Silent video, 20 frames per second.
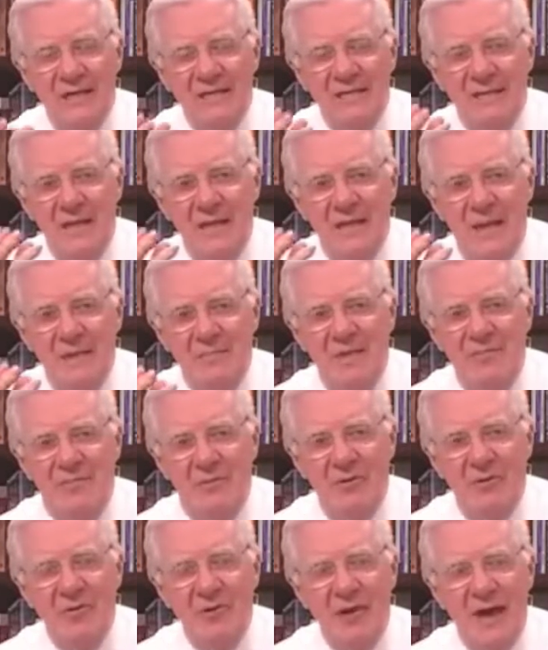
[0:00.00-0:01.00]
and say they'd be
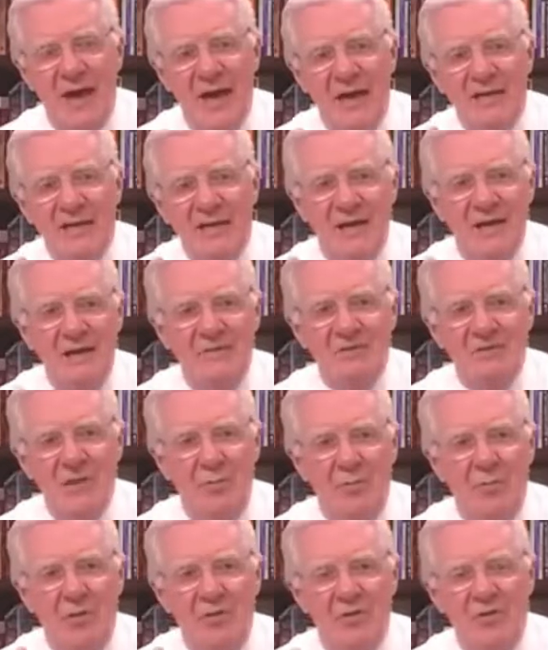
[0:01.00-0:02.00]
further ahead to give
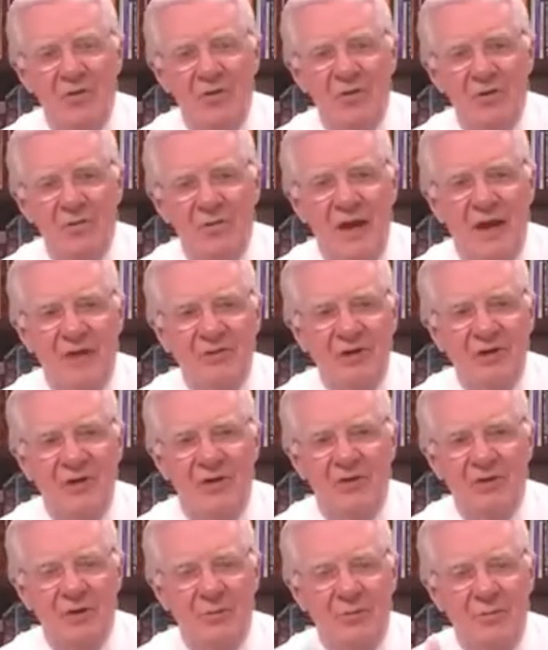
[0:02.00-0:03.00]
someone
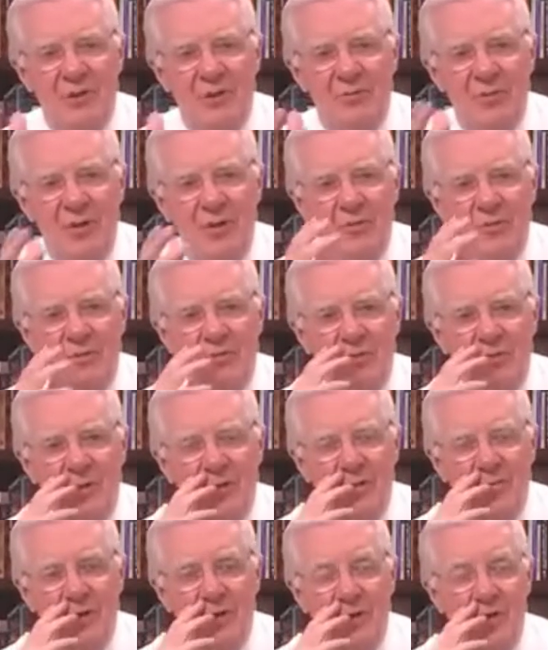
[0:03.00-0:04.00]
$30,000 to build a railroad
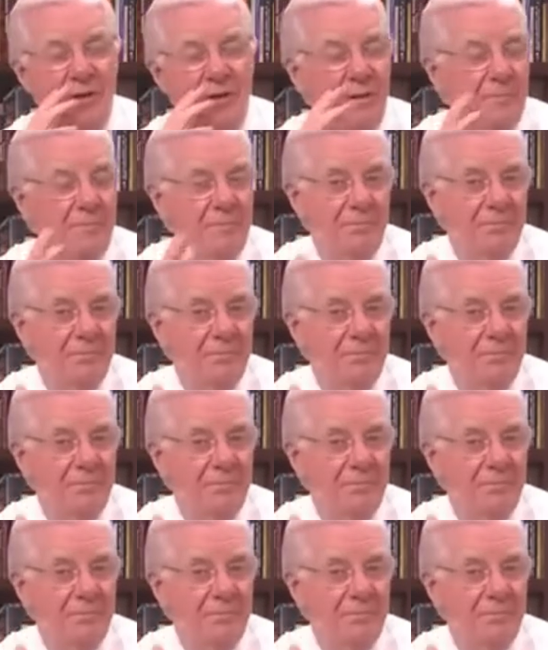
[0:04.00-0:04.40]
to the moon.